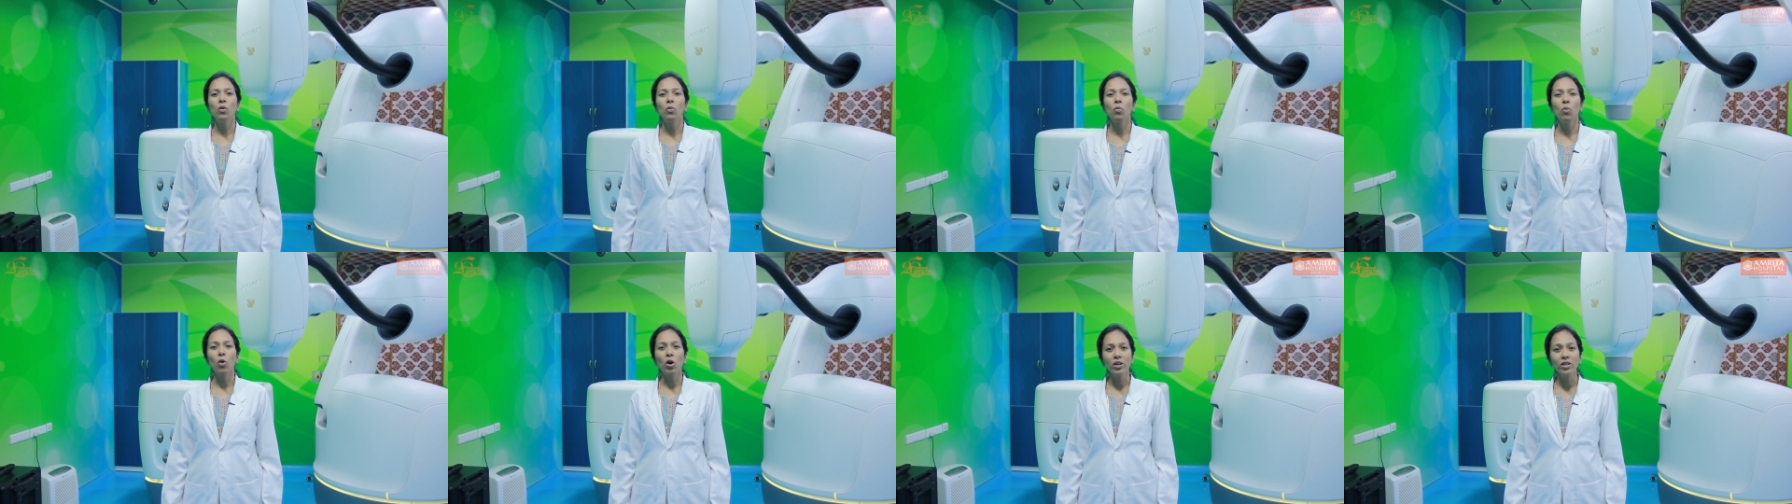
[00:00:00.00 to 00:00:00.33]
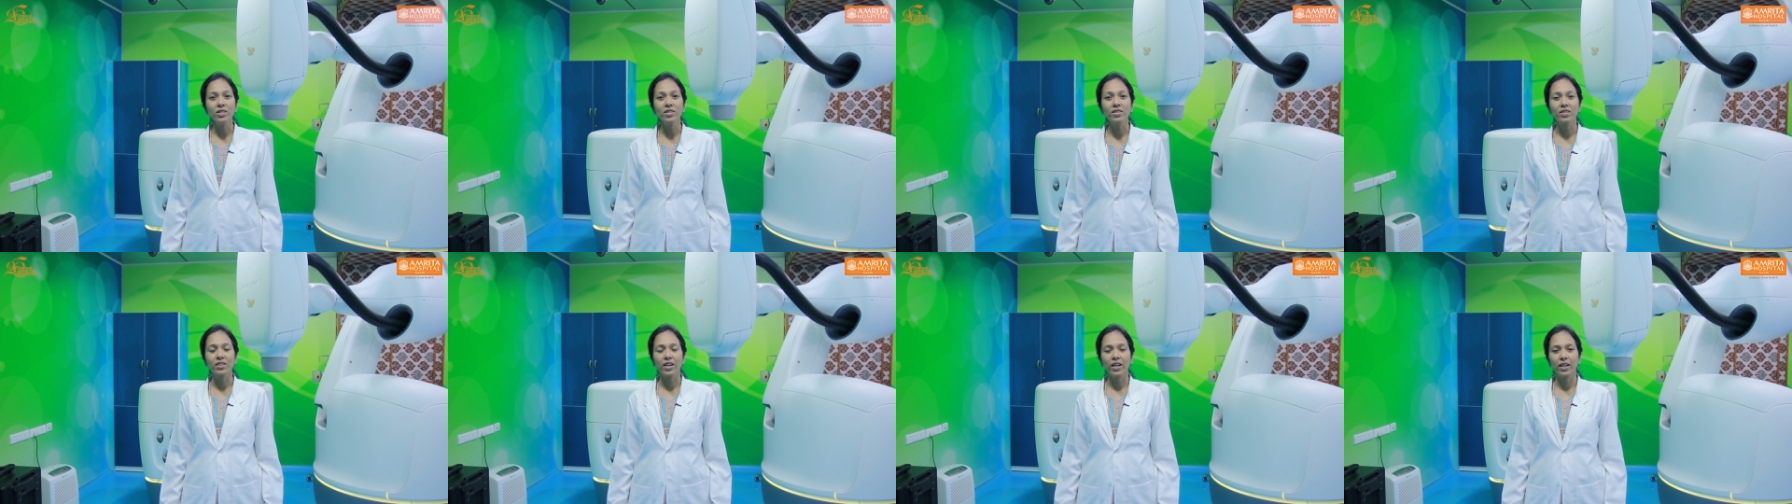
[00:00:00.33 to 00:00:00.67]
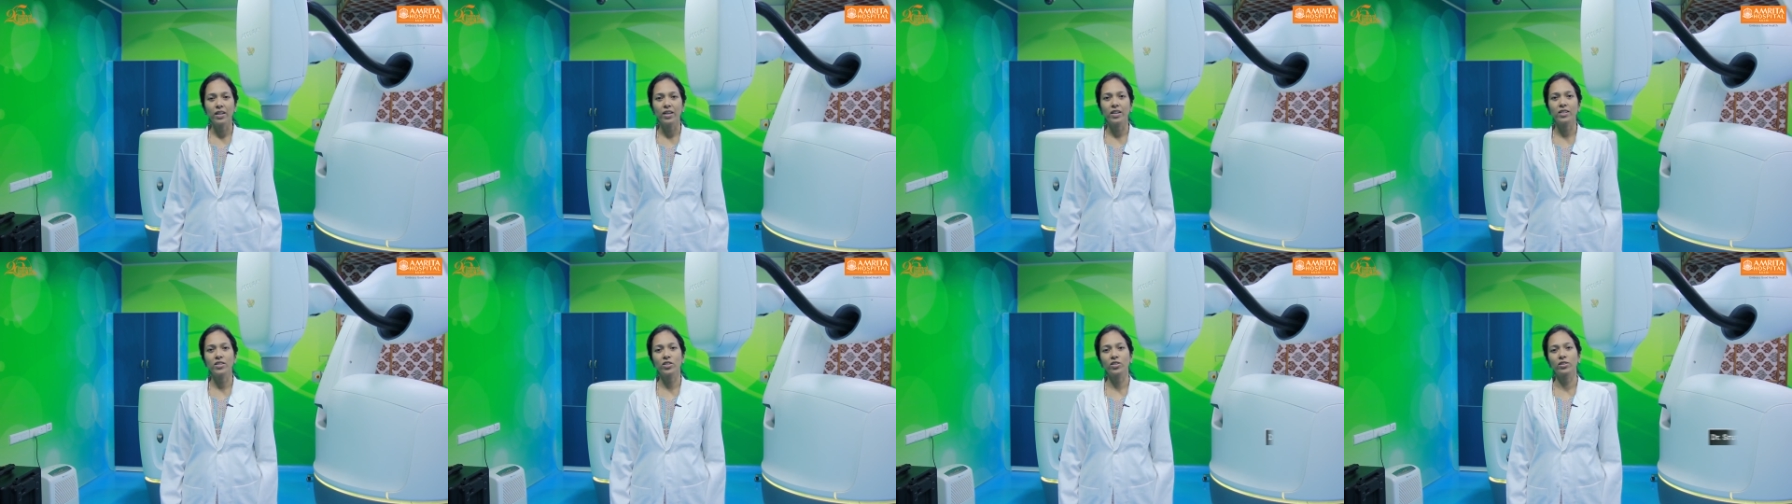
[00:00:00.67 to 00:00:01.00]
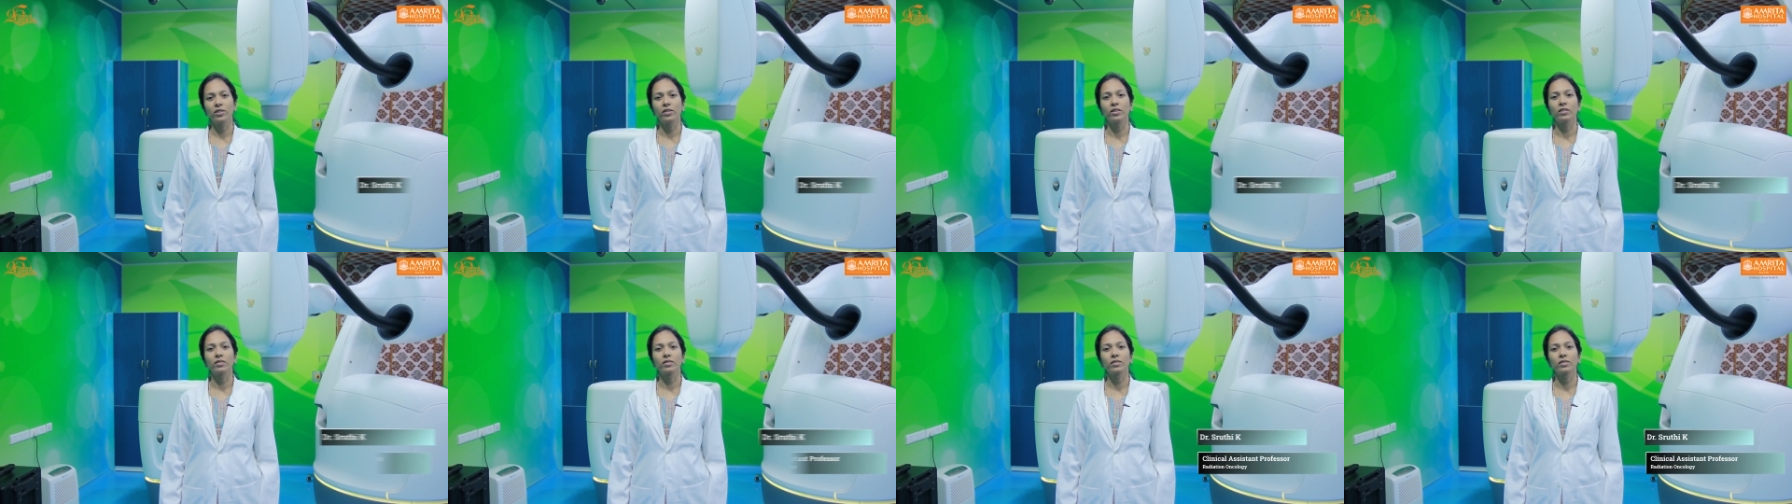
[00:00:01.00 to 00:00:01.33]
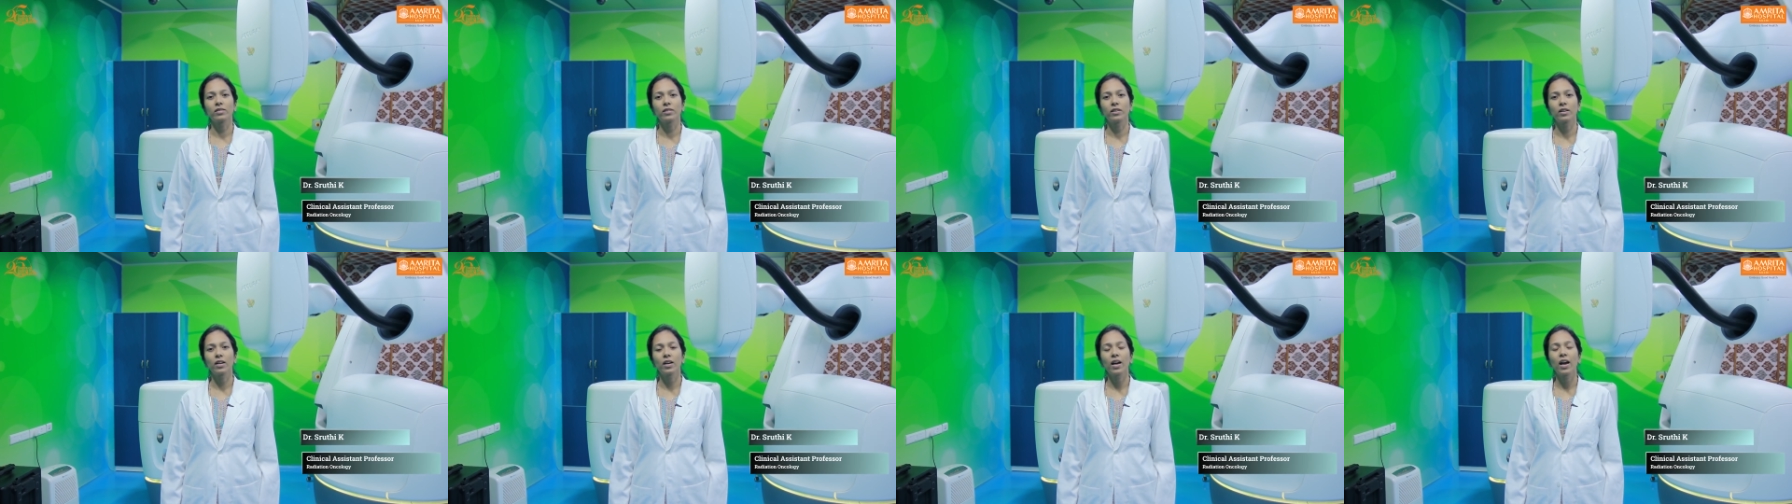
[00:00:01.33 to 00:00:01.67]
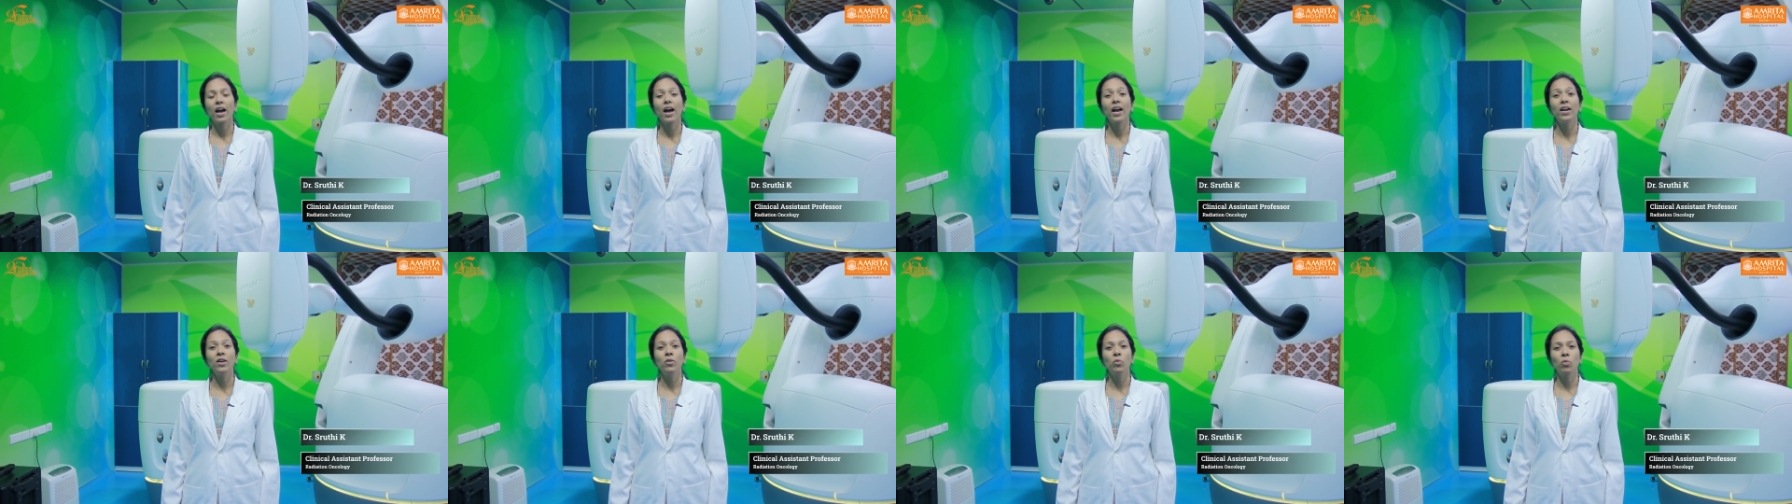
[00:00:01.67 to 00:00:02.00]
What is radiation
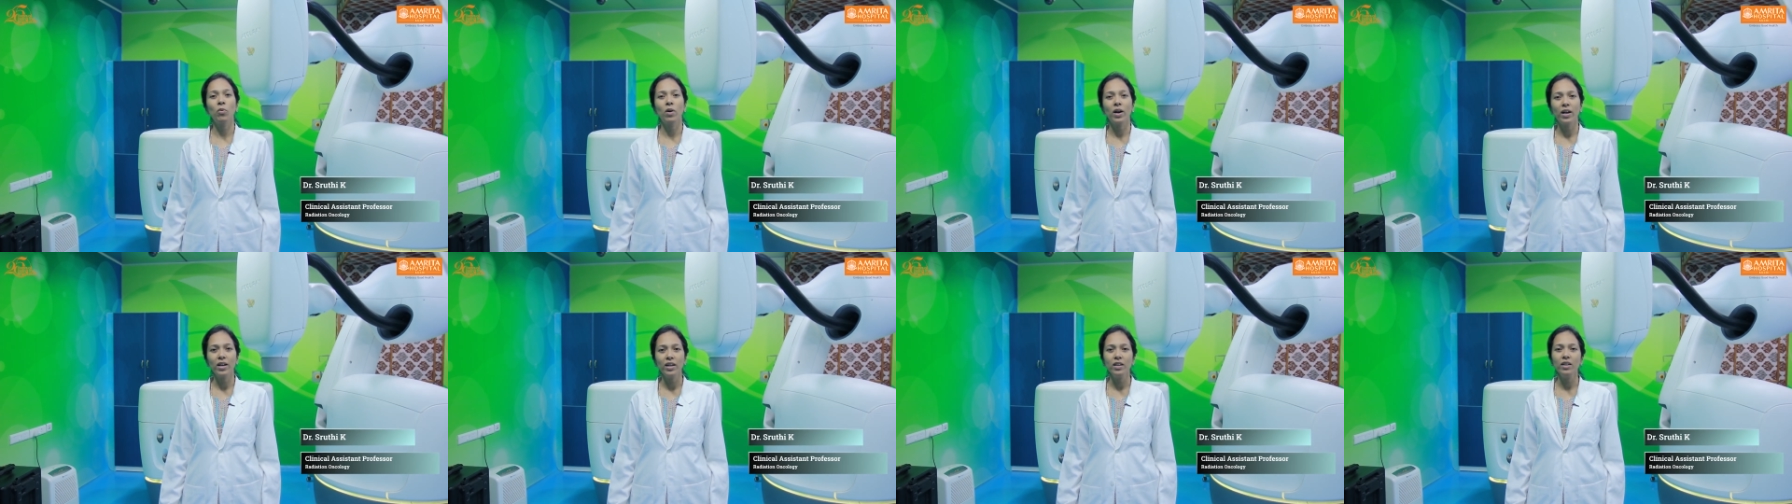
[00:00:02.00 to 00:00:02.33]
and why